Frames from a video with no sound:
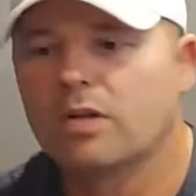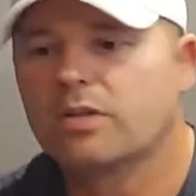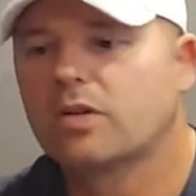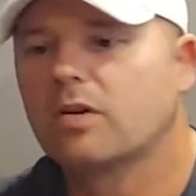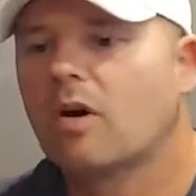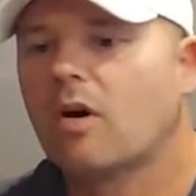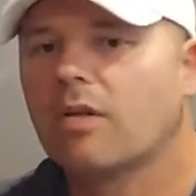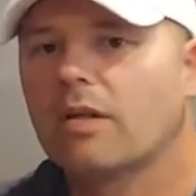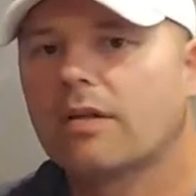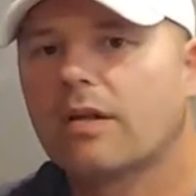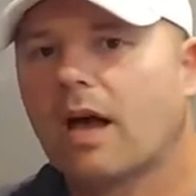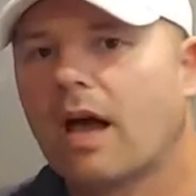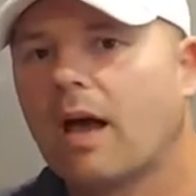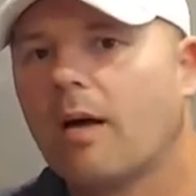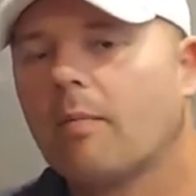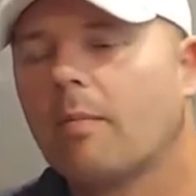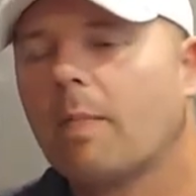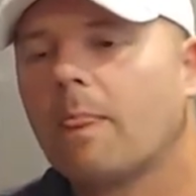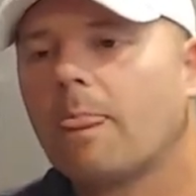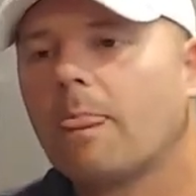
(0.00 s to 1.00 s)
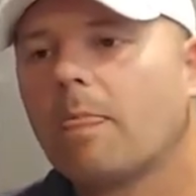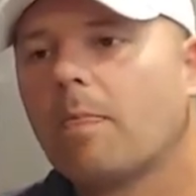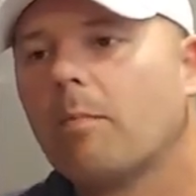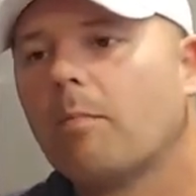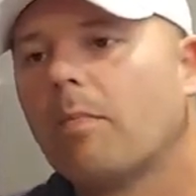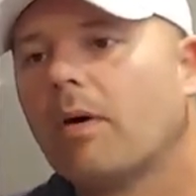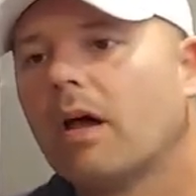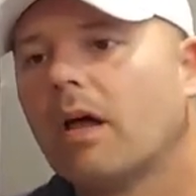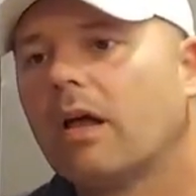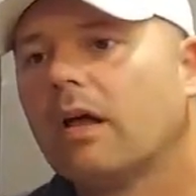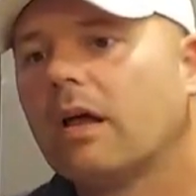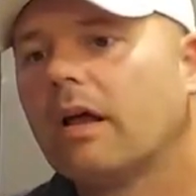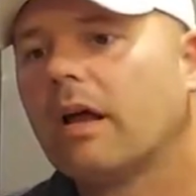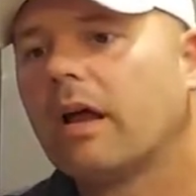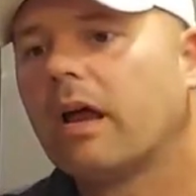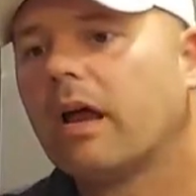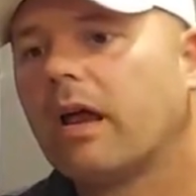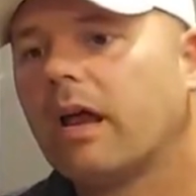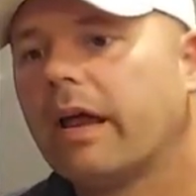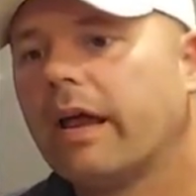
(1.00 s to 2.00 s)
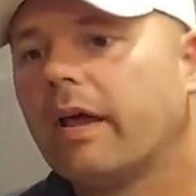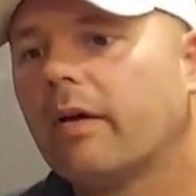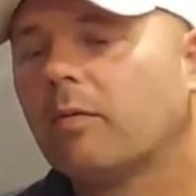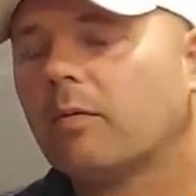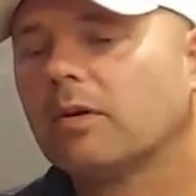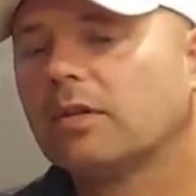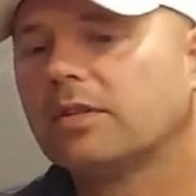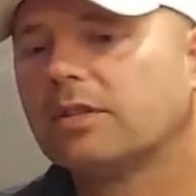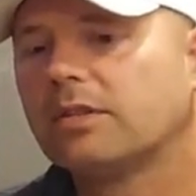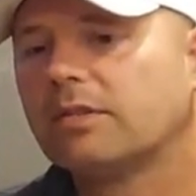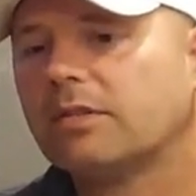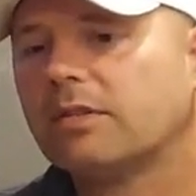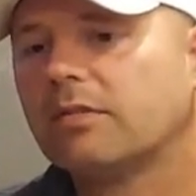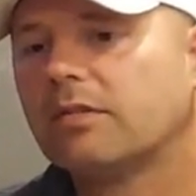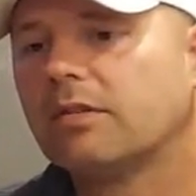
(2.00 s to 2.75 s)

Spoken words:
all the time, but it was